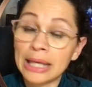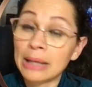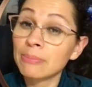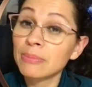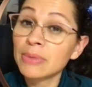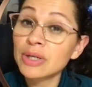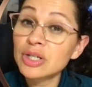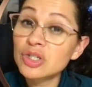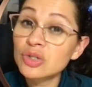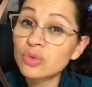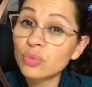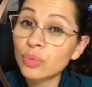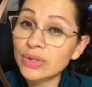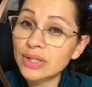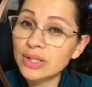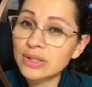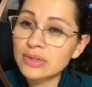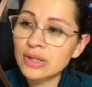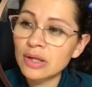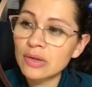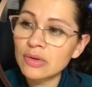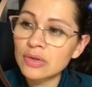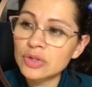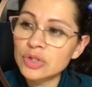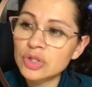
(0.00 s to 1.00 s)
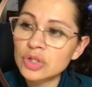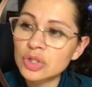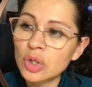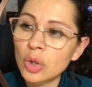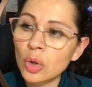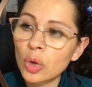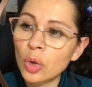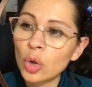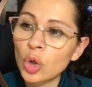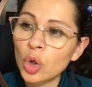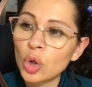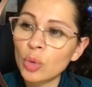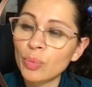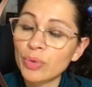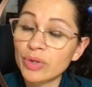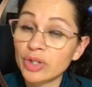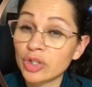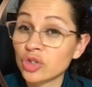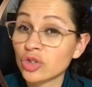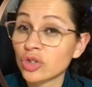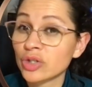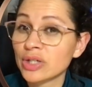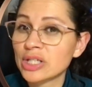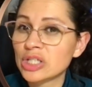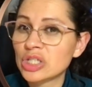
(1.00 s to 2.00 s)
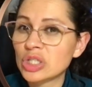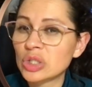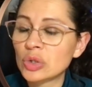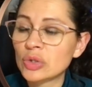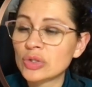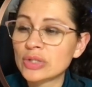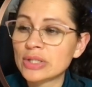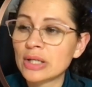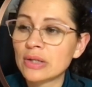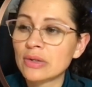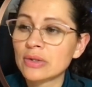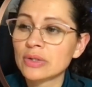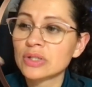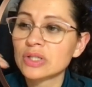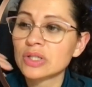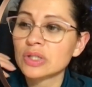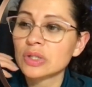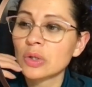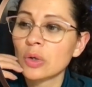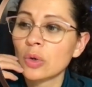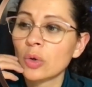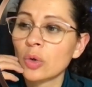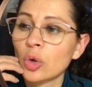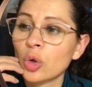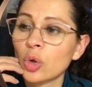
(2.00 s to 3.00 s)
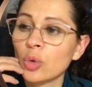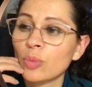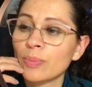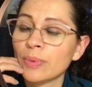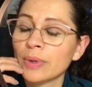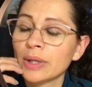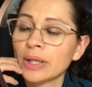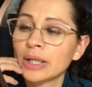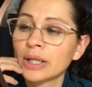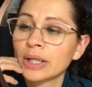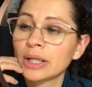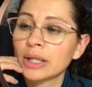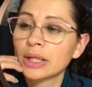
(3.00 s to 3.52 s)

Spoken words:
imaged with a telescope, with a traditional telescope.